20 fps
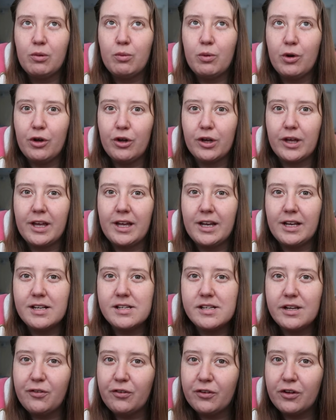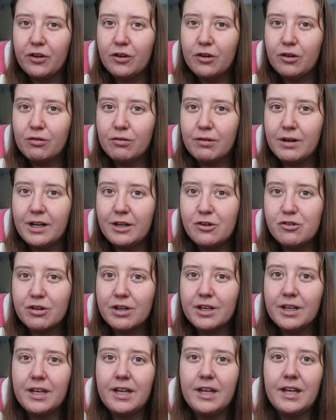working difficult, really
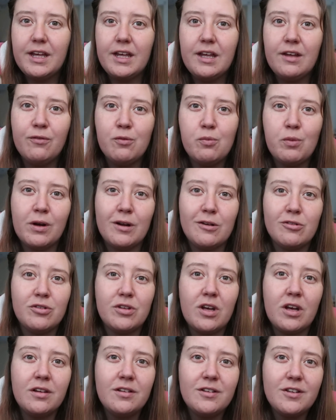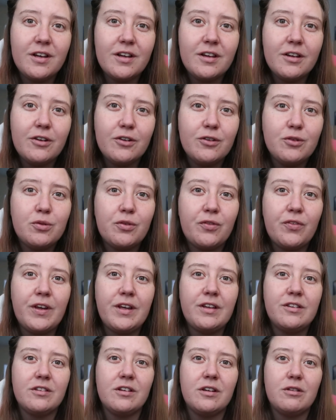tricky, even when I was undiagnosed with
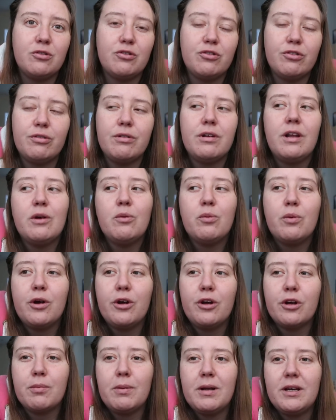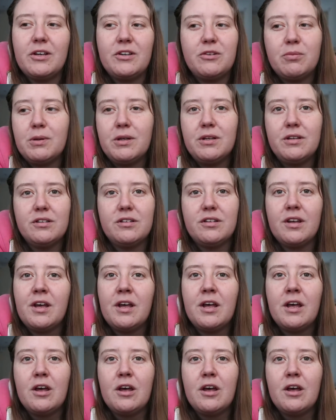things and I was doing like work placements